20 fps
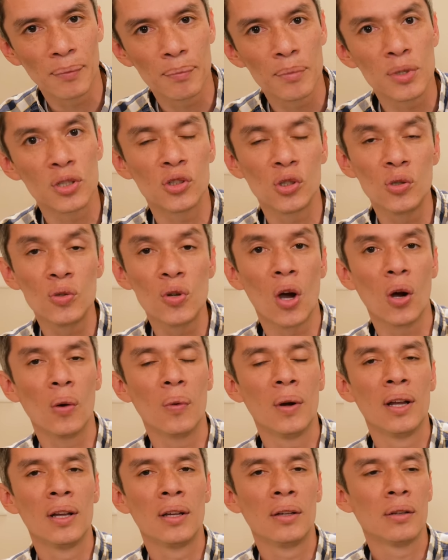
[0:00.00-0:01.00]

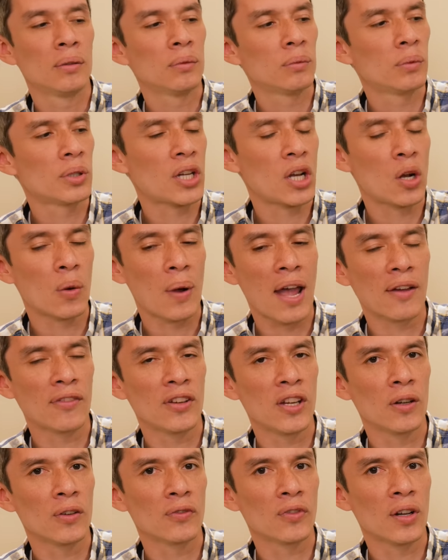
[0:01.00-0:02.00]
Mizuno which I don't have
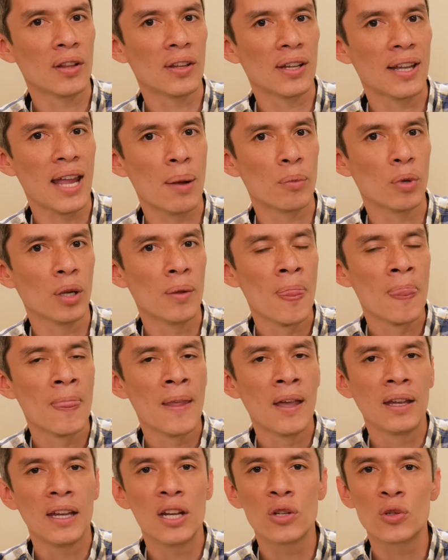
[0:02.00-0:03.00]
here in front of the camera,
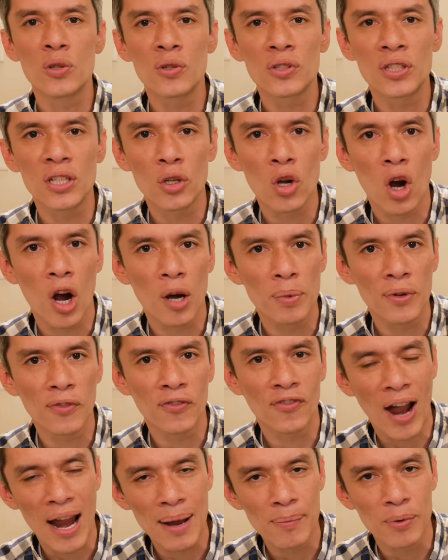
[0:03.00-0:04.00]
introducing carbon
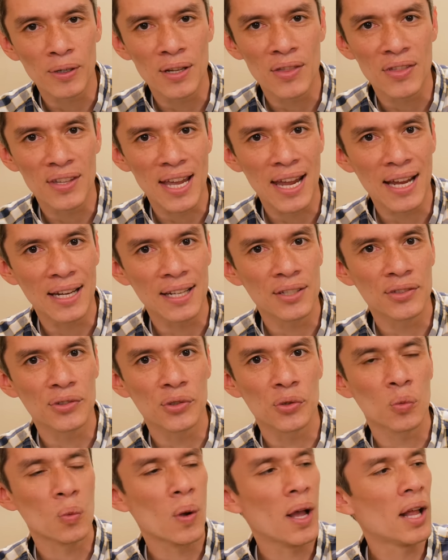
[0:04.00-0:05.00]
fiber in the 80s
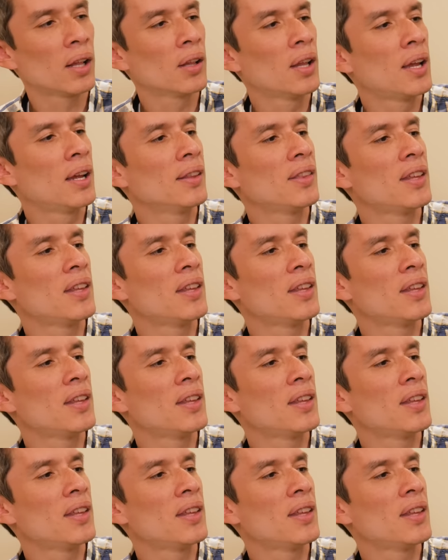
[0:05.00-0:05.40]
as well.